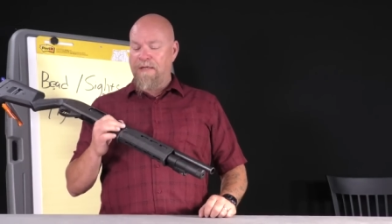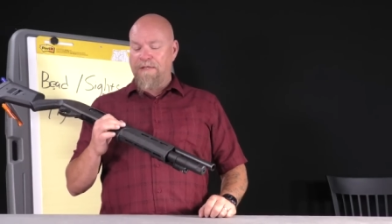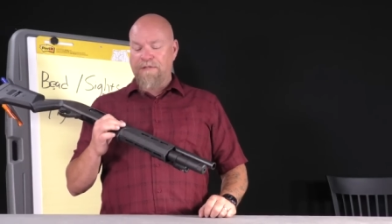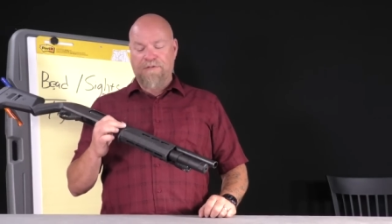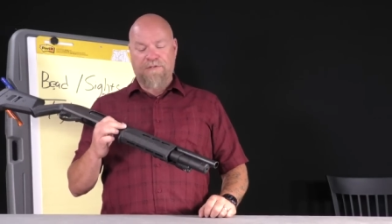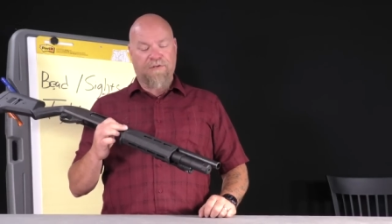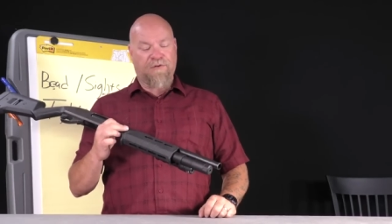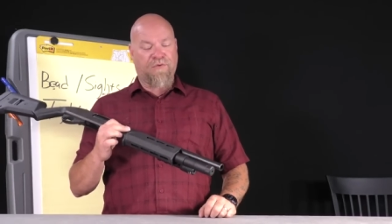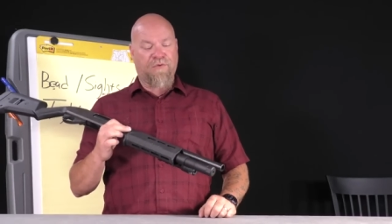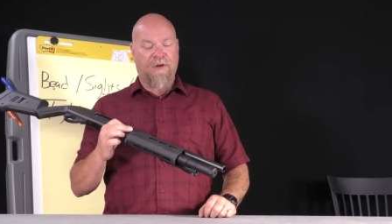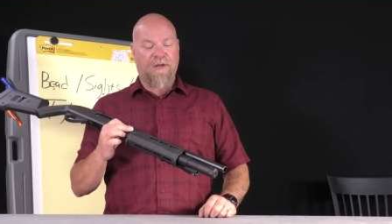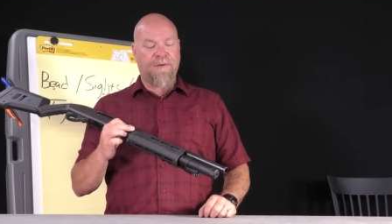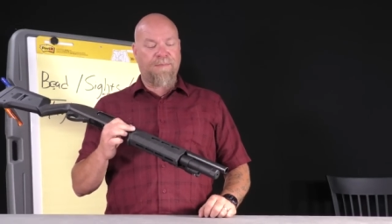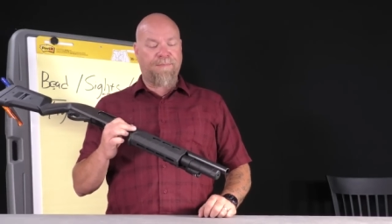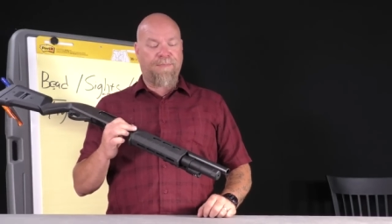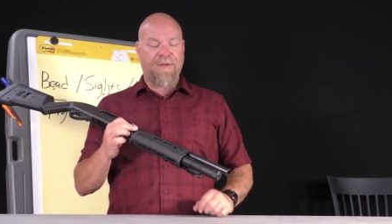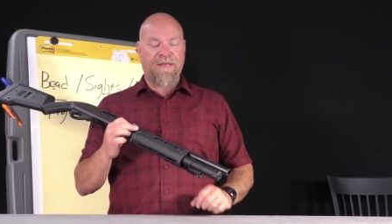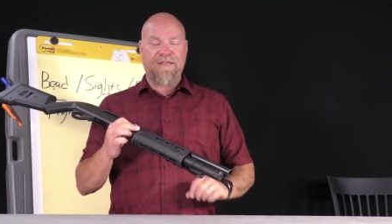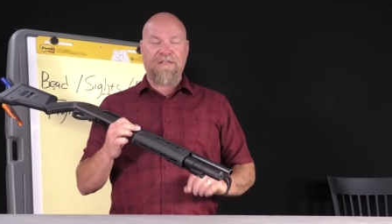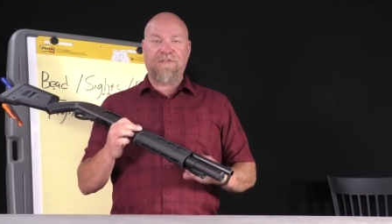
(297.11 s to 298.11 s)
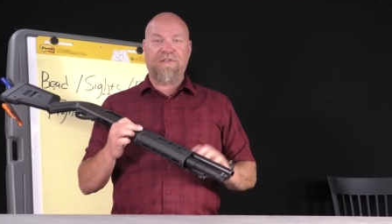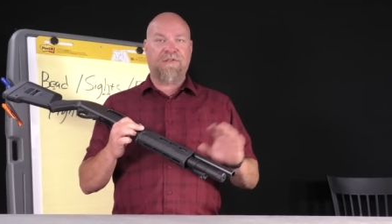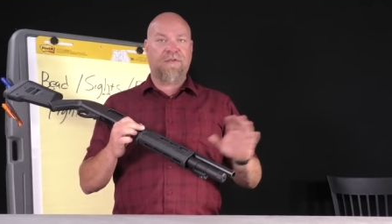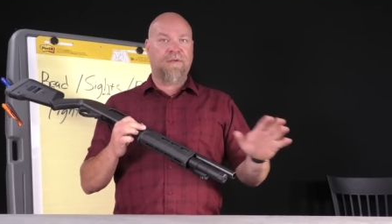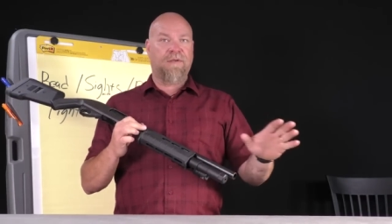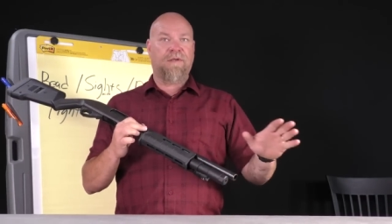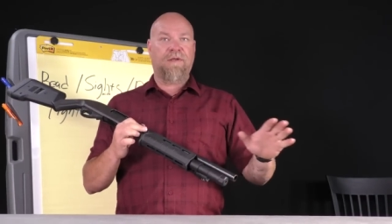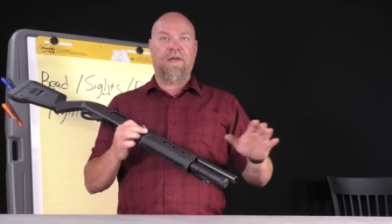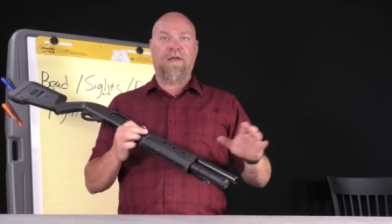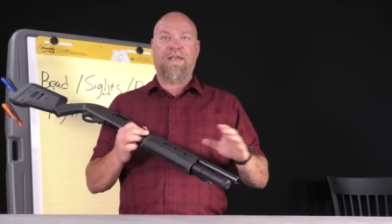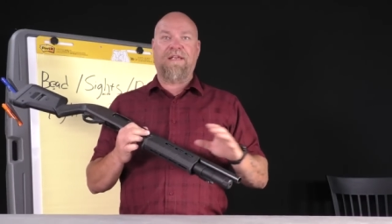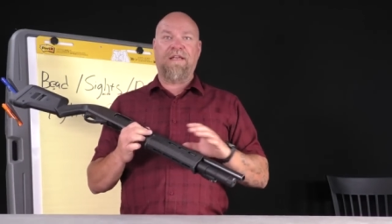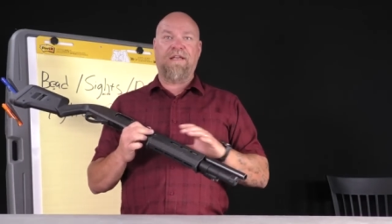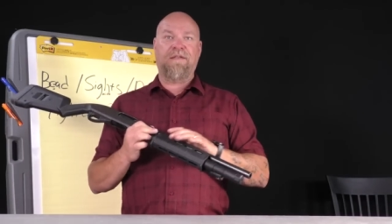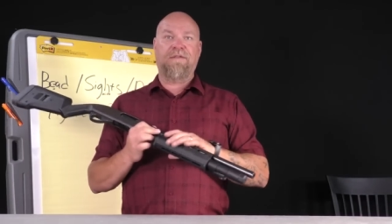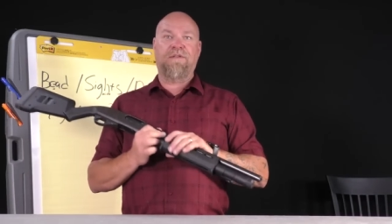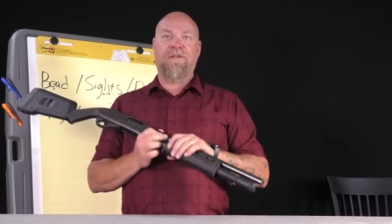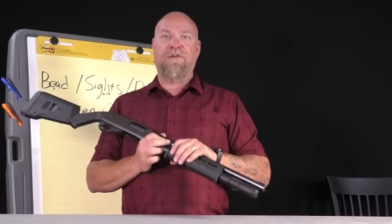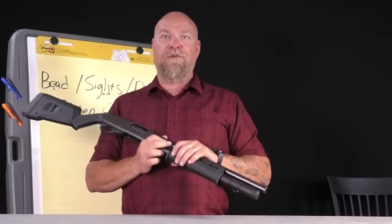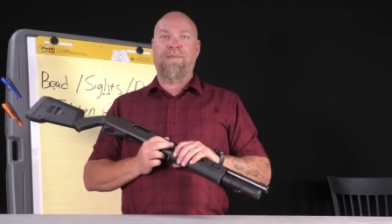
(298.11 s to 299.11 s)
It's a great piece.
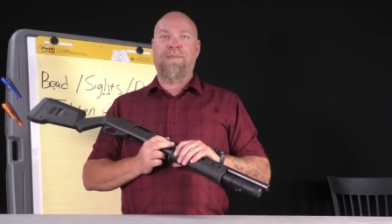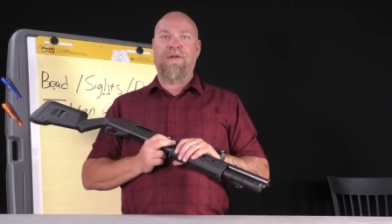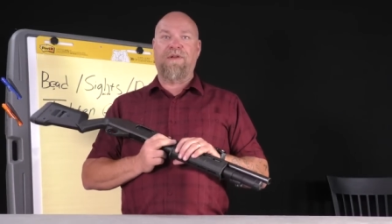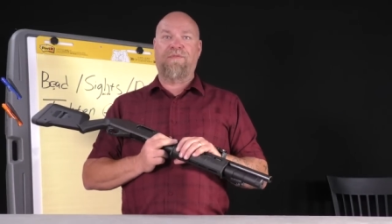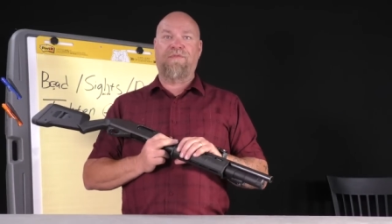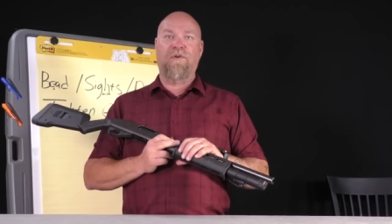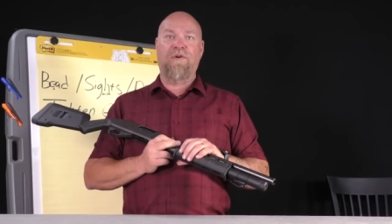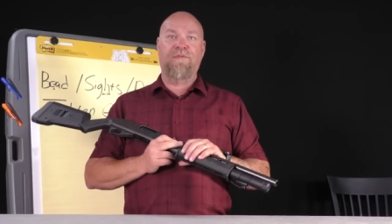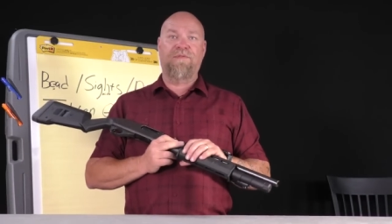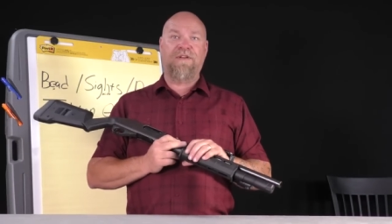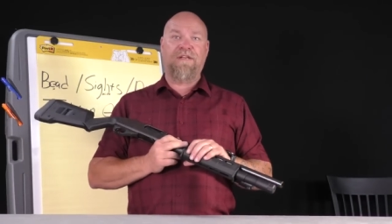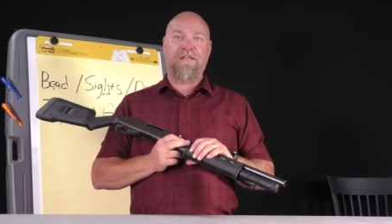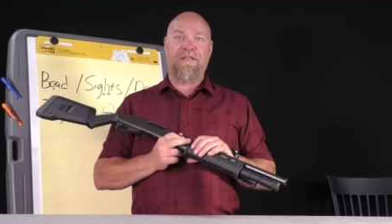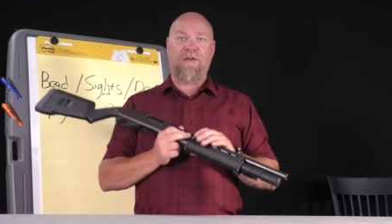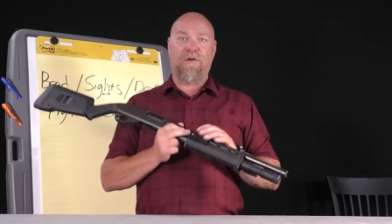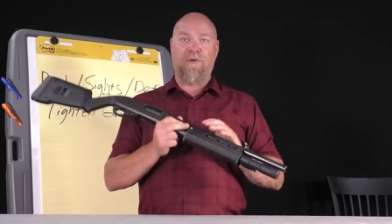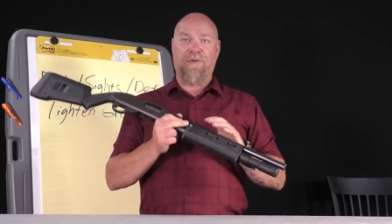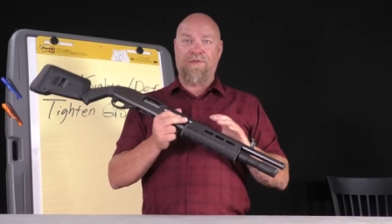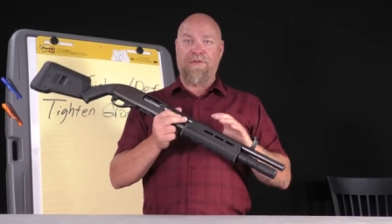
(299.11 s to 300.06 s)
Again, there'll be a full video